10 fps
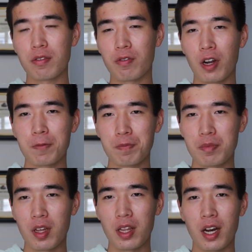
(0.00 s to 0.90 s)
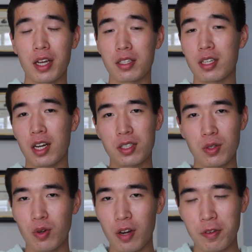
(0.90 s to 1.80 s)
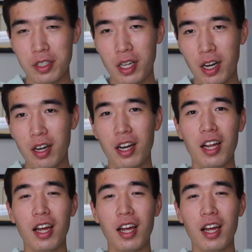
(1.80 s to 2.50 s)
front and then I could talk to whoever's there.